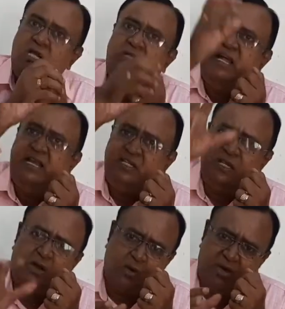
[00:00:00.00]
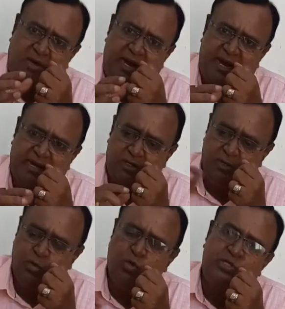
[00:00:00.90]
There is a
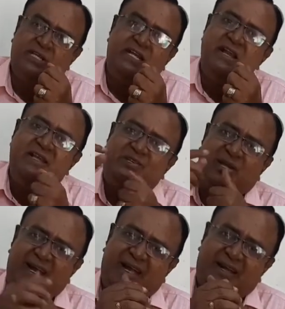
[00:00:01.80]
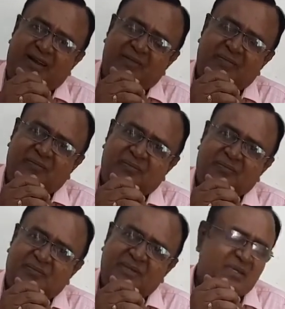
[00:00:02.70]
contract, no signature.
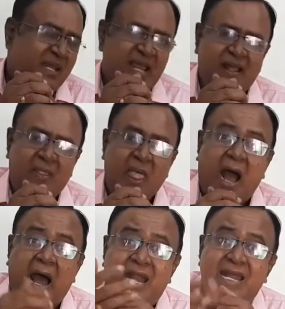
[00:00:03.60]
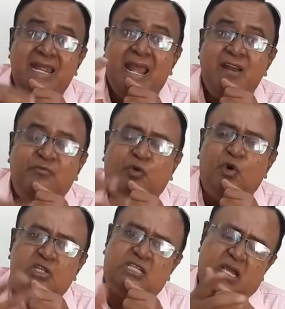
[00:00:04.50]
See,
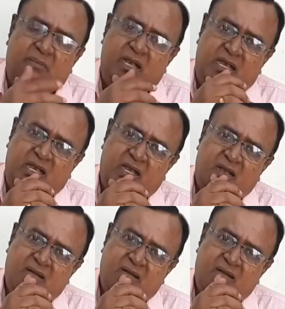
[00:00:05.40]
unenforceable.